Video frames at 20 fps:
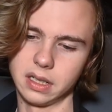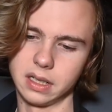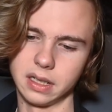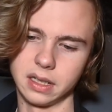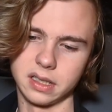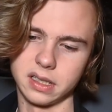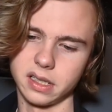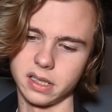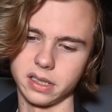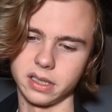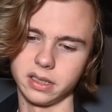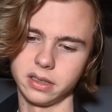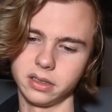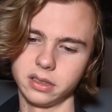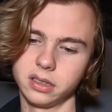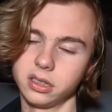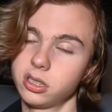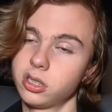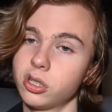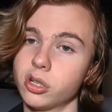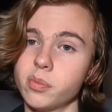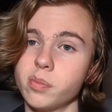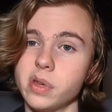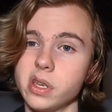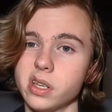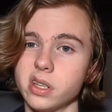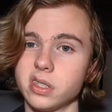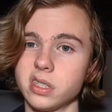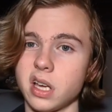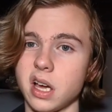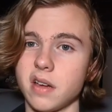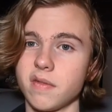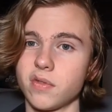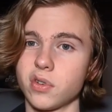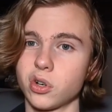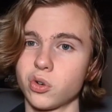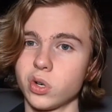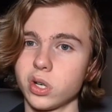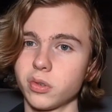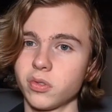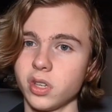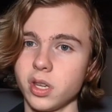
I could be a time for a quick